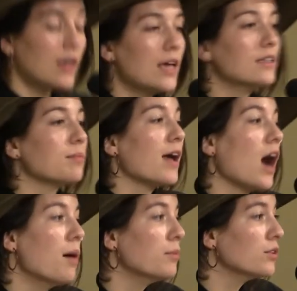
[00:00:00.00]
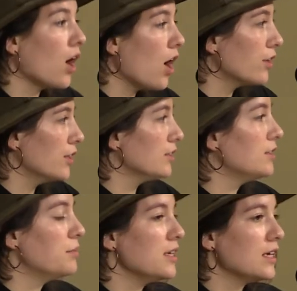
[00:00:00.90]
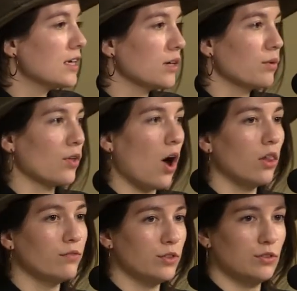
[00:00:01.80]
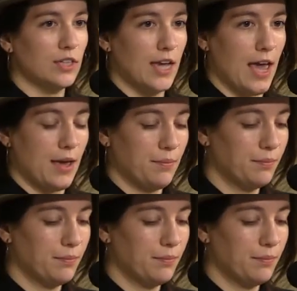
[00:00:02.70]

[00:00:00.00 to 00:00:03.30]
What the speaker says: It is my humbled honor to be here with all of you today.